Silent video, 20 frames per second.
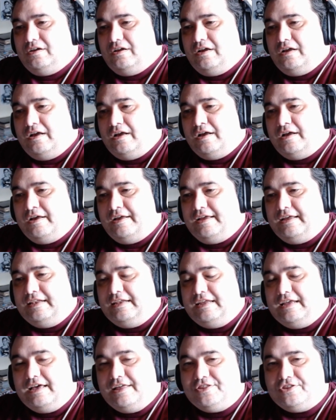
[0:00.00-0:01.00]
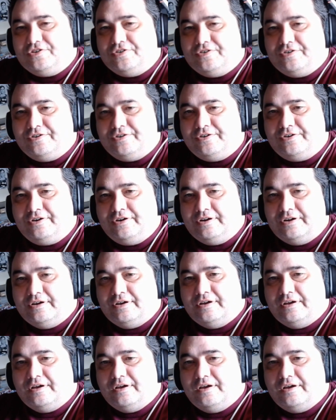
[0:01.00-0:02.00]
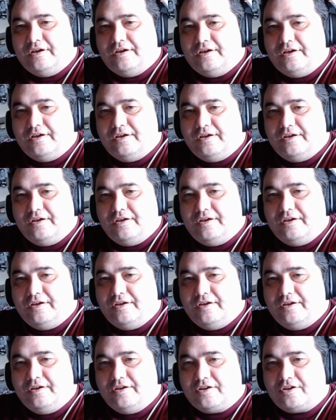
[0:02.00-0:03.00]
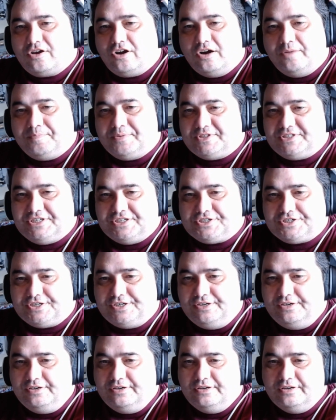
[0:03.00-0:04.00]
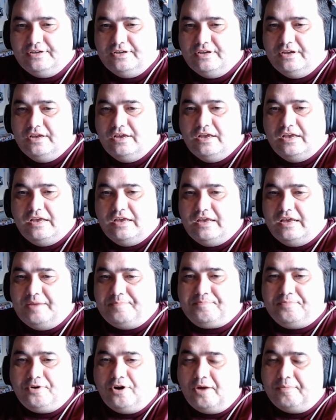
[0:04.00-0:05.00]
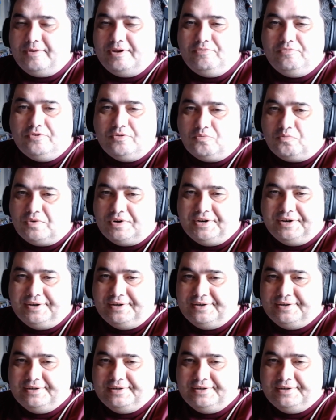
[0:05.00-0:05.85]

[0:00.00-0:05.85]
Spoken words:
any other competition, it probably would have won.